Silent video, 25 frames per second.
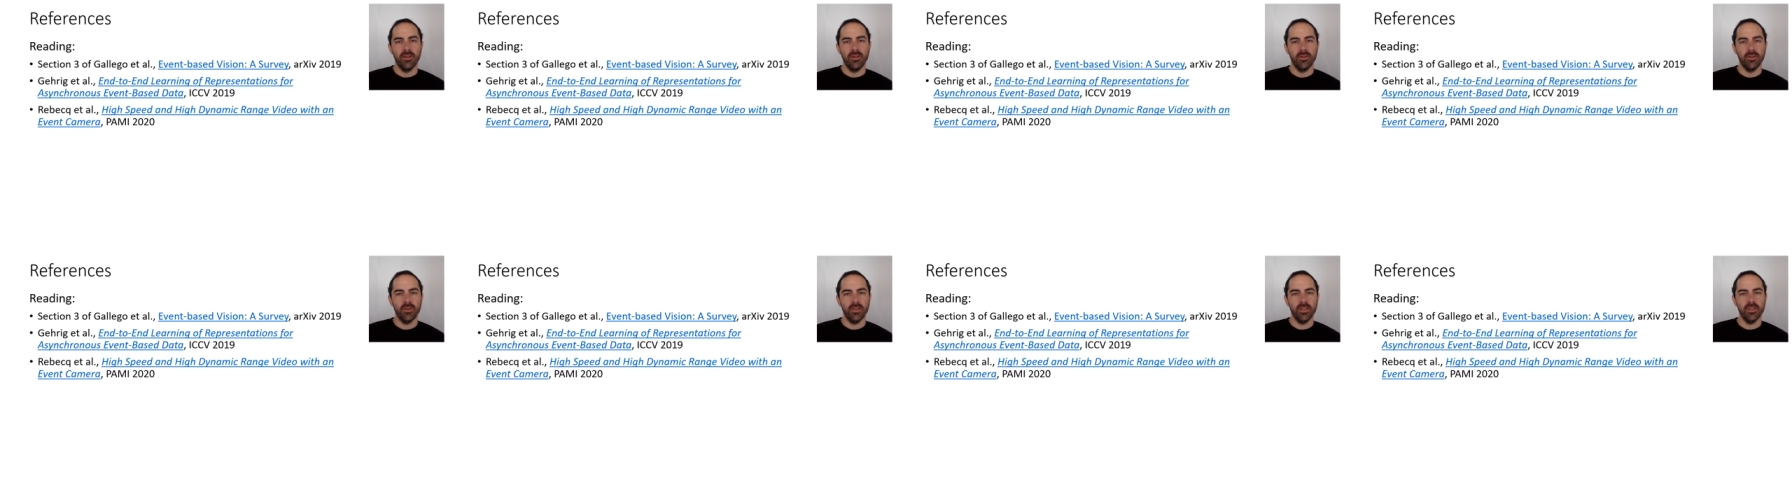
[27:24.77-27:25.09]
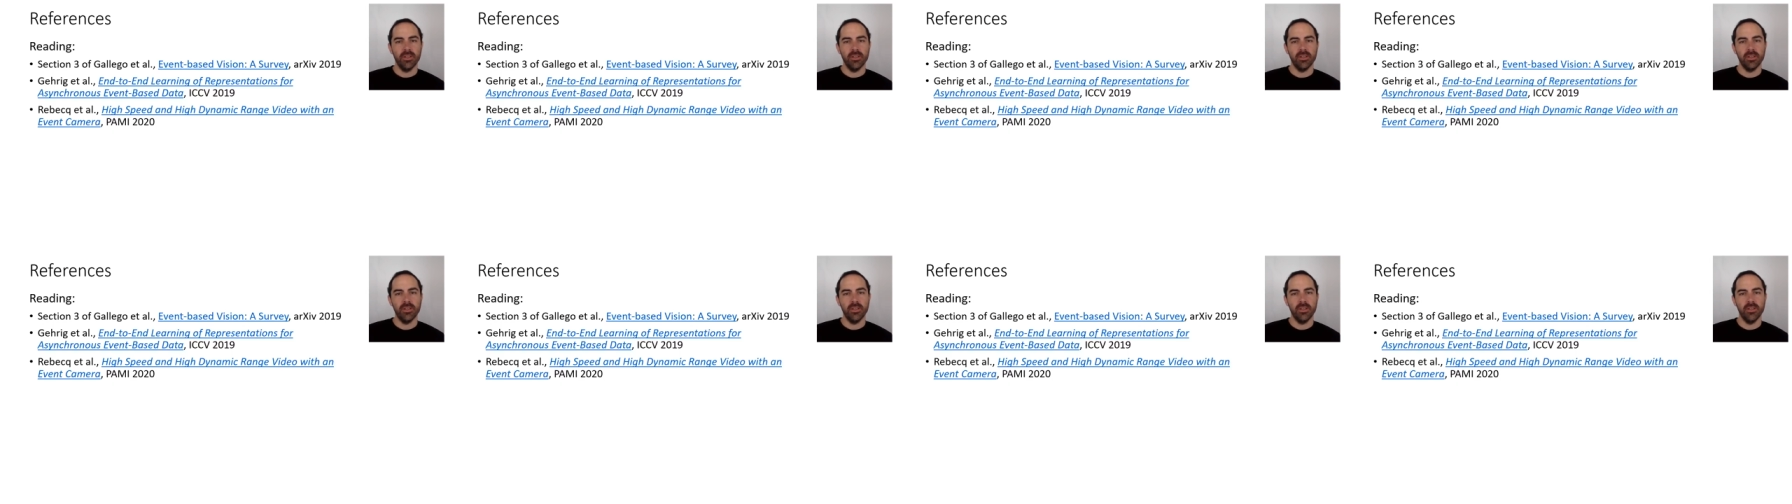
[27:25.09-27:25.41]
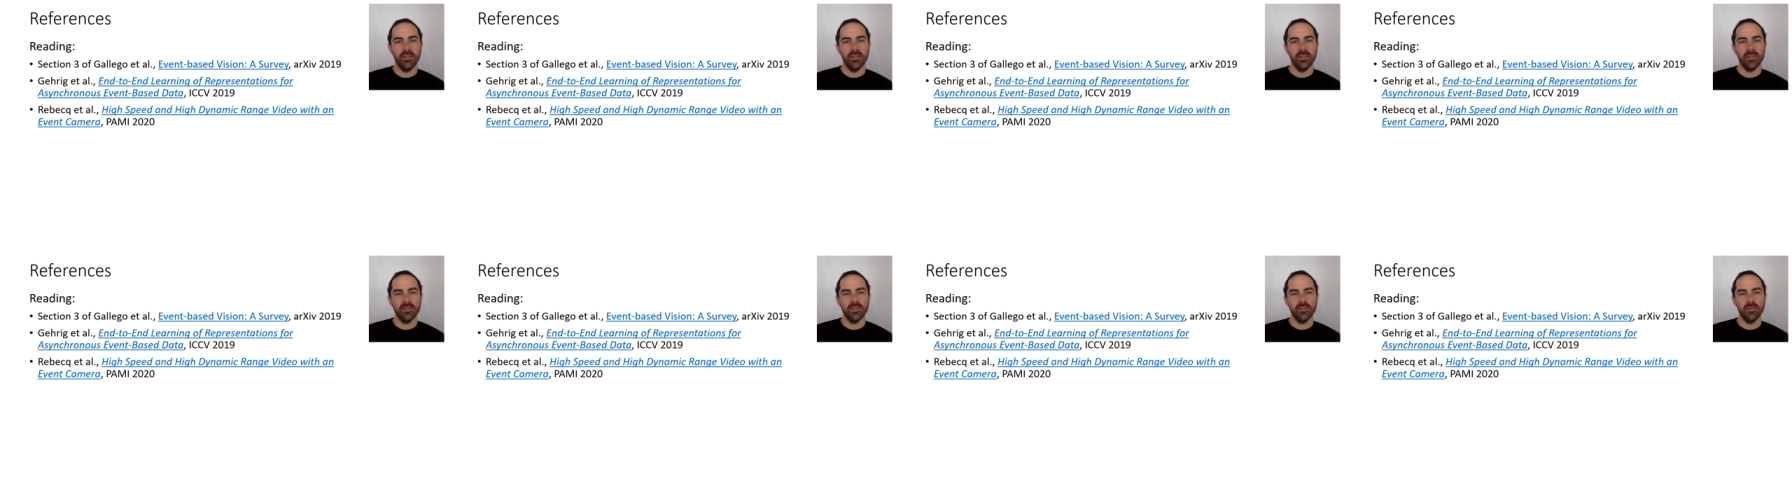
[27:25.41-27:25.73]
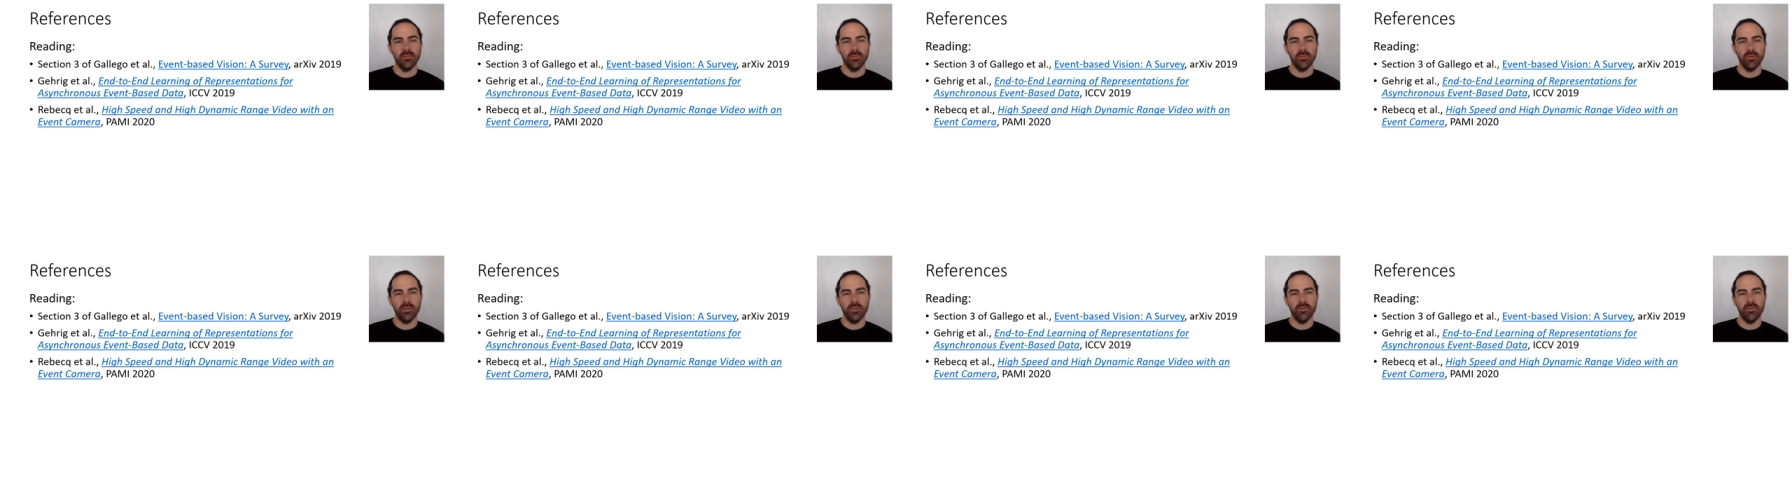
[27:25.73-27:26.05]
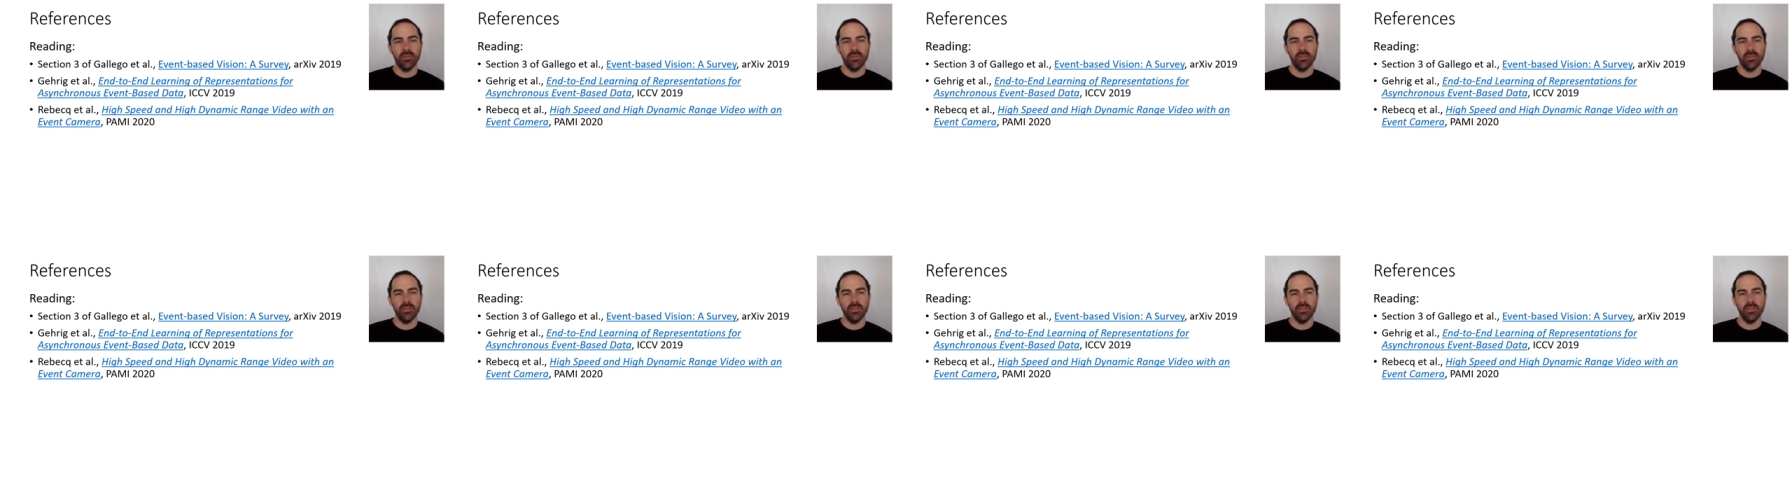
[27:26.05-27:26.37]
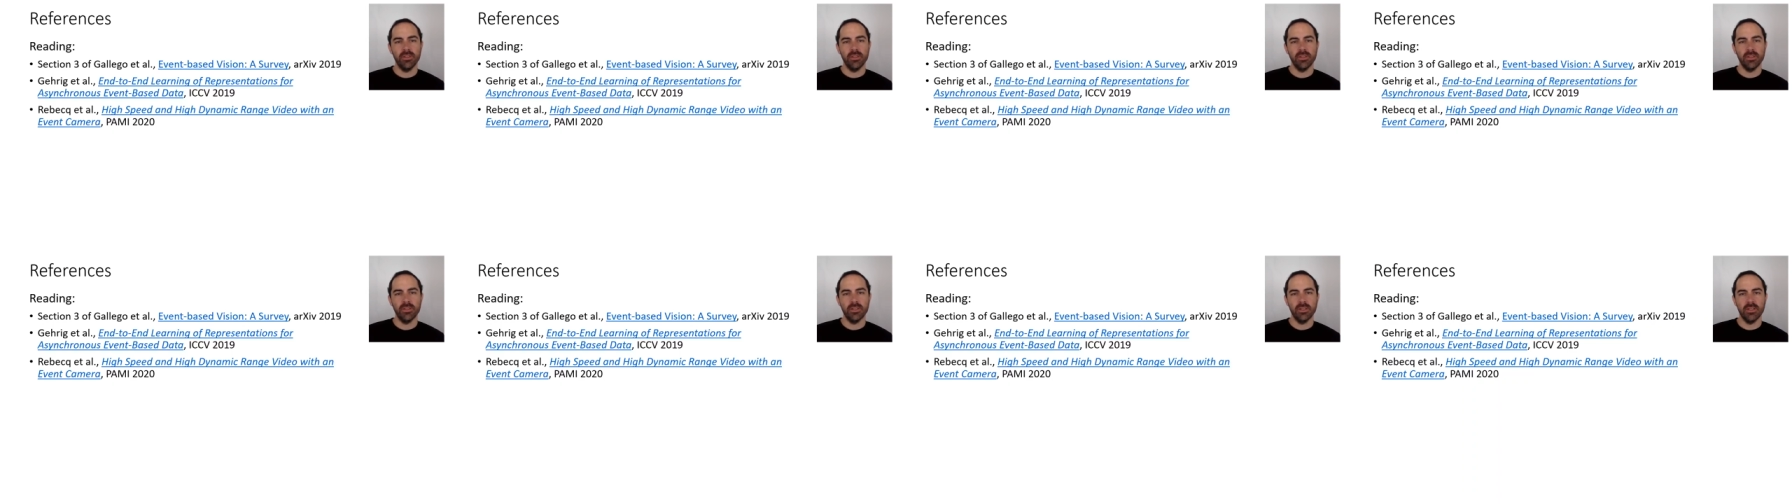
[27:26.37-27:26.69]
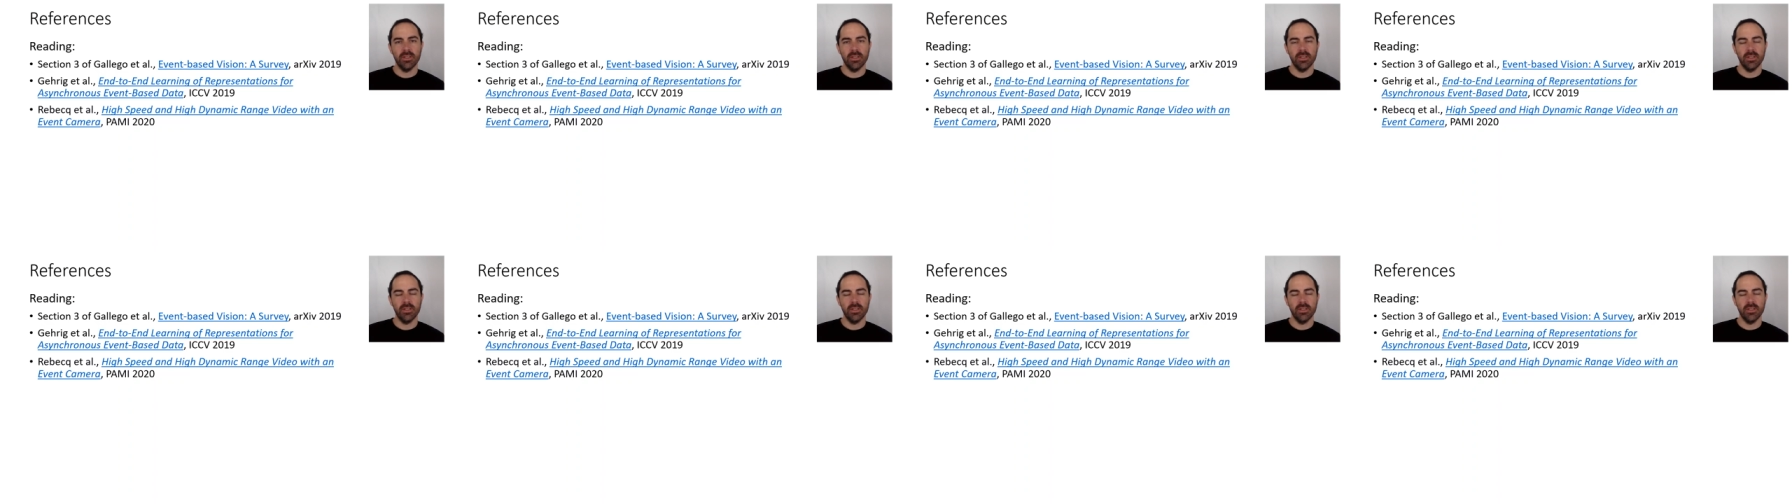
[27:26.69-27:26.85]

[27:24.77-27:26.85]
Okay, and here are some references.